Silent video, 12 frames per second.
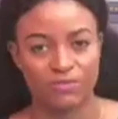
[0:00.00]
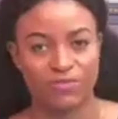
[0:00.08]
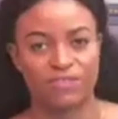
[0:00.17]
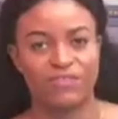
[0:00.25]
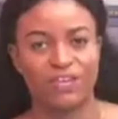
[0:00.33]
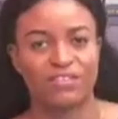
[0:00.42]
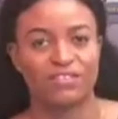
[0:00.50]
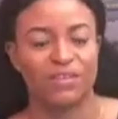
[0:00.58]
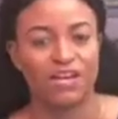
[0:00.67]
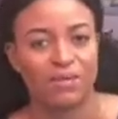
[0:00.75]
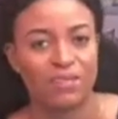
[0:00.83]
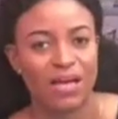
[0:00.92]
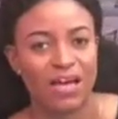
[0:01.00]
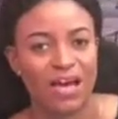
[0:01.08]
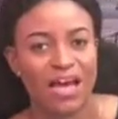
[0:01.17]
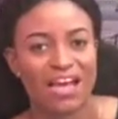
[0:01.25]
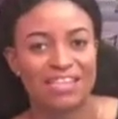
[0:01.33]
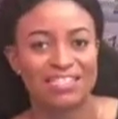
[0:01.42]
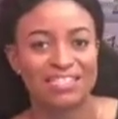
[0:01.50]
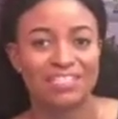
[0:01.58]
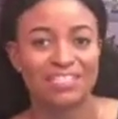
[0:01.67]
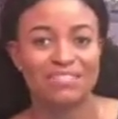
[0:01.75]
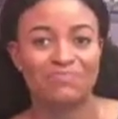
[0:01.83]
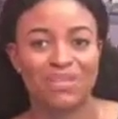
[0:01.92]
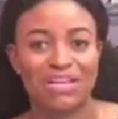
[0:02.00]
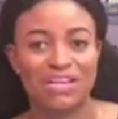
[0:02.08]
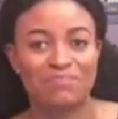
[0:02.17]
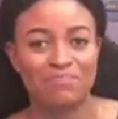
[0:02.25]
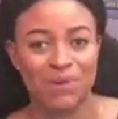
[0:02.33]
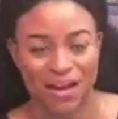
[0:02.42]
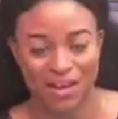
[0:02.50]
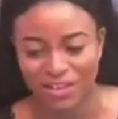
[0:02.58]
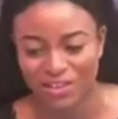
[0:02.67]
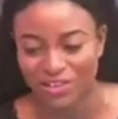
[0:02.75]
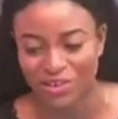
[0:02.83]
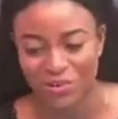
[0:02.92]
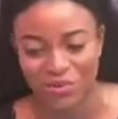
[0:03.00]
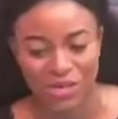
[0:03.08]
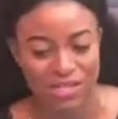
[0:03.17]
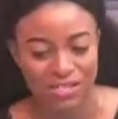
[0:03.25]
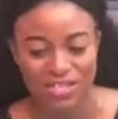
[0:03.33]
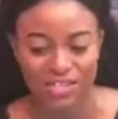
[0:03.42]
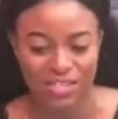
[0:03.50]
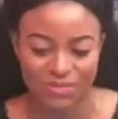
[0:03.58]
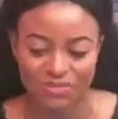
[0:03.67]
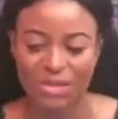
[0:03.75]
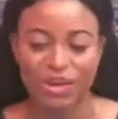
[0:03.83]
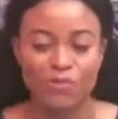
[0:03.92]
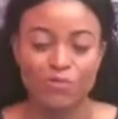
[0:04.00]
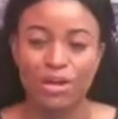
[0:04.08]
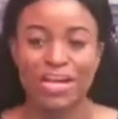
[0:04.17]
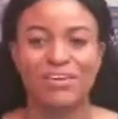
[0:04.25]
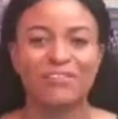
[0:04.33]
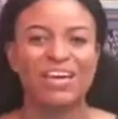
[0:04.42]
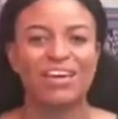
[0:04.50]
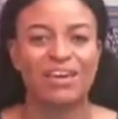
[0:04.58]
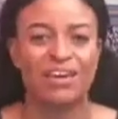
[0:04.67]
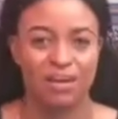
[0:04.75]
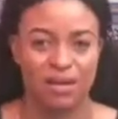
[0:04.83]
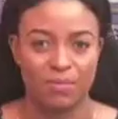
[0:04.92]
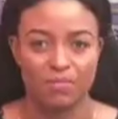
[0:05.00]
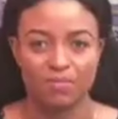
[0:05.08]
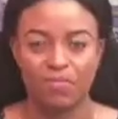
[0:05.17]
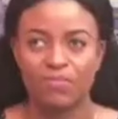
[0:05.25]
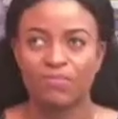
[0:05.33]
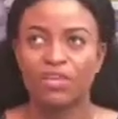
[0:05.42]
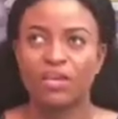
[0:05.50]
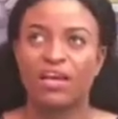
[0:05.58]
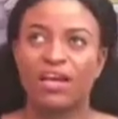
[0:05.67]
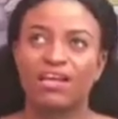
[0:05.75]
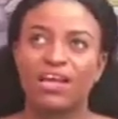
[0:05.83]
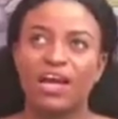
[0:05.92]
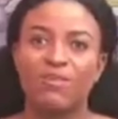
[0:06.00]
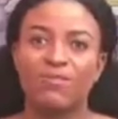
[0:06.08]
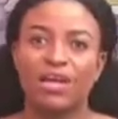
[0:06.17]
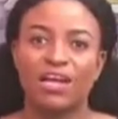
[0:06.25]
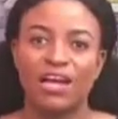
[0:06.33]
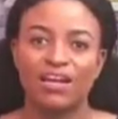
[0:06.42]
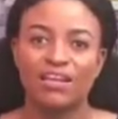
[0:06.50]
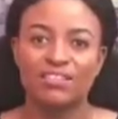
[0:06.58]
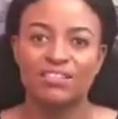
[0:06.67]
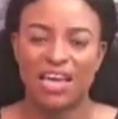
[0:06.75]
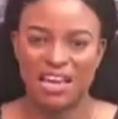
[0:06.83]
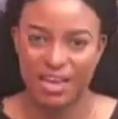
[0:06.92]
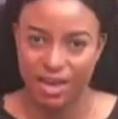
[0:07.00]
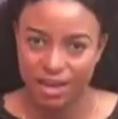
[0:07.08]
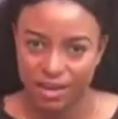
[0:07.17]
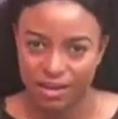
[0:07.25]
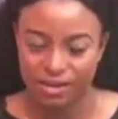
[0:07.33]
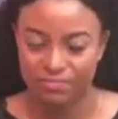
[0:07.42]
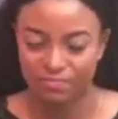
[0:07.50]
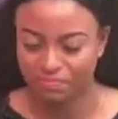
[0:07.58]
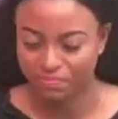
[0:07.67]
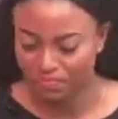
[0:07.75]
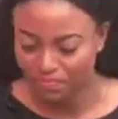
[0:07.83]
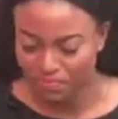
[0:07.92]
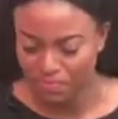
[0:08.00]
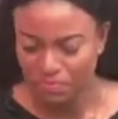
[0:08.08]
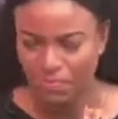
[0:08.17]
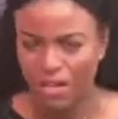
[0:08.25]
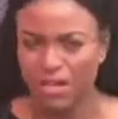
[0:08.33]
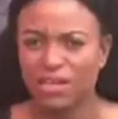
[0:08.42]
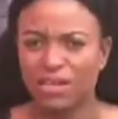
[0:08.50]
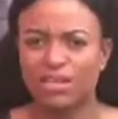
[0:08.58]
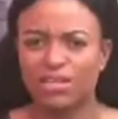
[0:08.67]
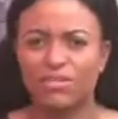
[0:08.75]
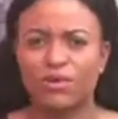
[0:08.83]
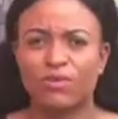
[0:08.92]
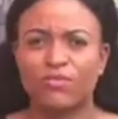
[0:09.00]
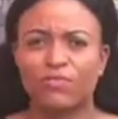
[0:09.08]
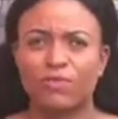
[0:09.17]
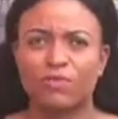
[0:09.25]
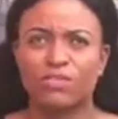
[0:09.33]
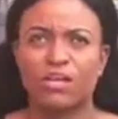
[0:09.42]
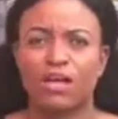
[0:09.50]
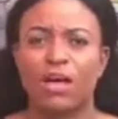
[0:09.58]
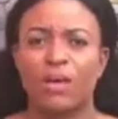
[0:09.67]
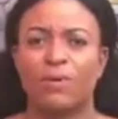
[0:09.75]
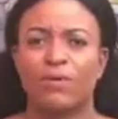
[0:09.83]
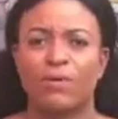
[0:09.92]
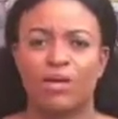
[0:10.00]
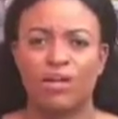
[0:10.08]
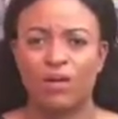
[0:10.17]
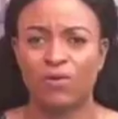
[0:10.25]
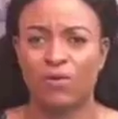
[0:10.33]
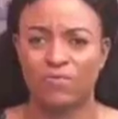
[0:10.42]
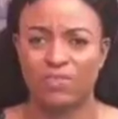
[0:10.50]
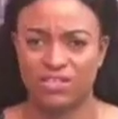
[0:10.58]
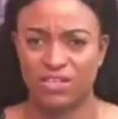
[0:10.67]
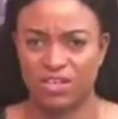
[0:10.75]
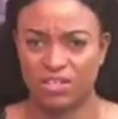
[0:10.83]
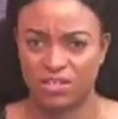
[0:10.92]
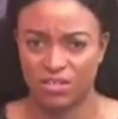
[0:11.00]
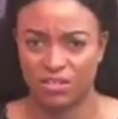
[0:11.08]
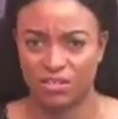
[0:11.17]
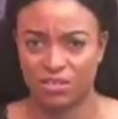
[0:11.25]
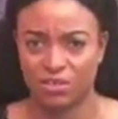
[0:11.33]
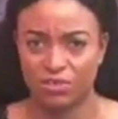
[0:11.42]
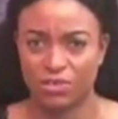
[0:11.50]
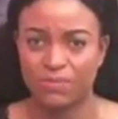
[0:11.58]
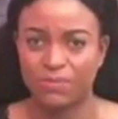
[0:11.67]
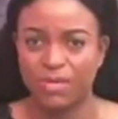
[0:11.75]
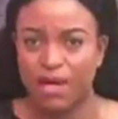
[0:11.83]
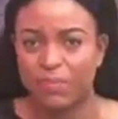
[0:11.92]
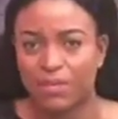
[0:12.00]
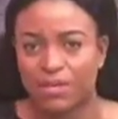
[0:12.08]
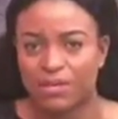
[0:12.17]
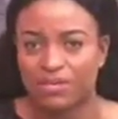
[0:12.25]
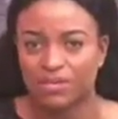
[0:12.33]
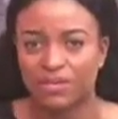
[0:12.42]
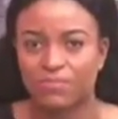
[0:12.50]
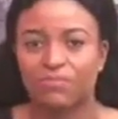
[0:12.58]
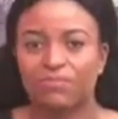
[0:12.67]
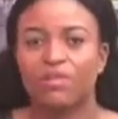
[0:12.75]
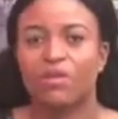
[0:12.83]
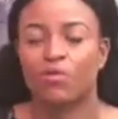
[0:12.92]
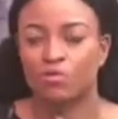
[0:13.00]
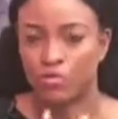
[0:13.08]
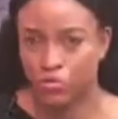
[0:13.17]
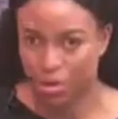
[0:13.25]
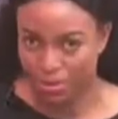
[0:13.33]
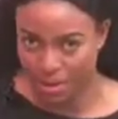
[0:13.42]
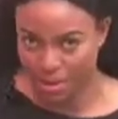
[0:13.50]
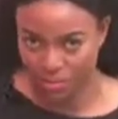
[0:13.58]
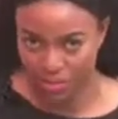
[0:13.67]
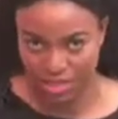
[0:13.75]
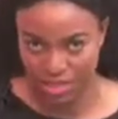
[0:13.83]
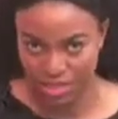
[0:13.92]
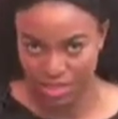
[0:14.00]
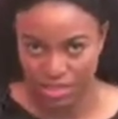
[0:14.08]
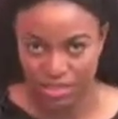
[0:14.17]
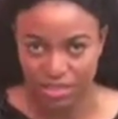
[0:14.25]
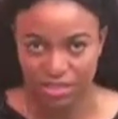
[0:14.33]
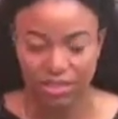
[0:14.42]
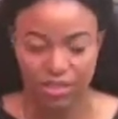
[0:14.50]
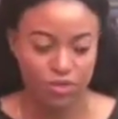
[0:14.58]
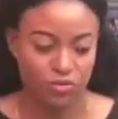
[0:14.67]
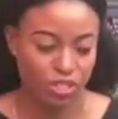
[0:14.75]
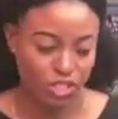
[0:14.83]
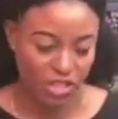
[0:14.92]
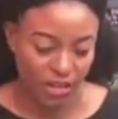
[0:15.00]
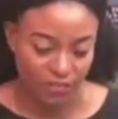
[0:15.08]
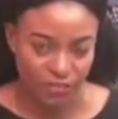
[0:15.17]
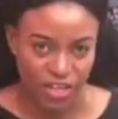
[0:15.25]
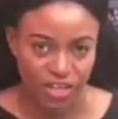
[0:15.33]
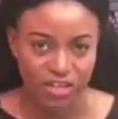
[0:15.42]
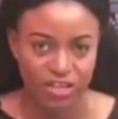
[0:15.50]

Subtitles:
for the first time. And since being back, it's been a rave here. And I realized again that this is one of those perennial conversations. Something happens, we talk about it, we shelve it,